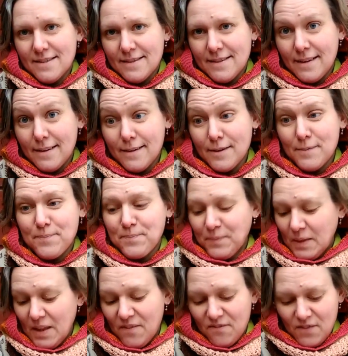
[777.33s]
silk.
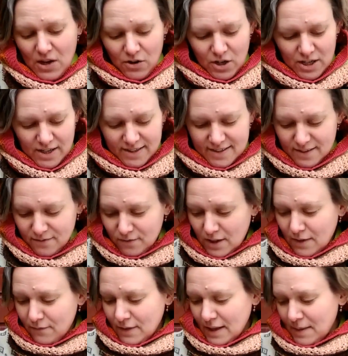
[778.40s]
Very nice and
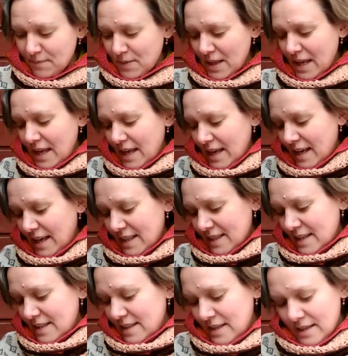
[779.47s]
fluffy. And
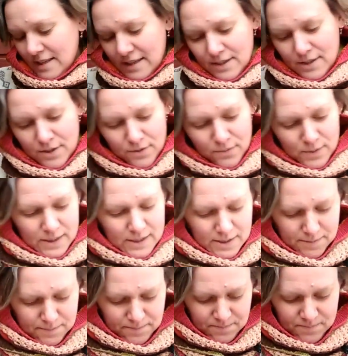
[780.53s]
then the other
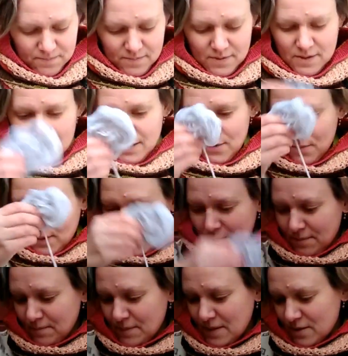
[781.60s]
one, this
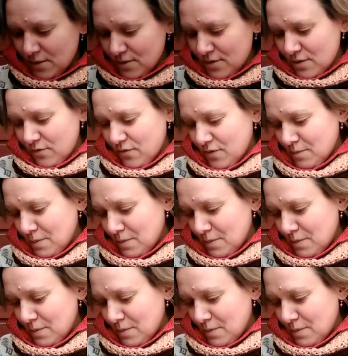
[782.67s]
one is also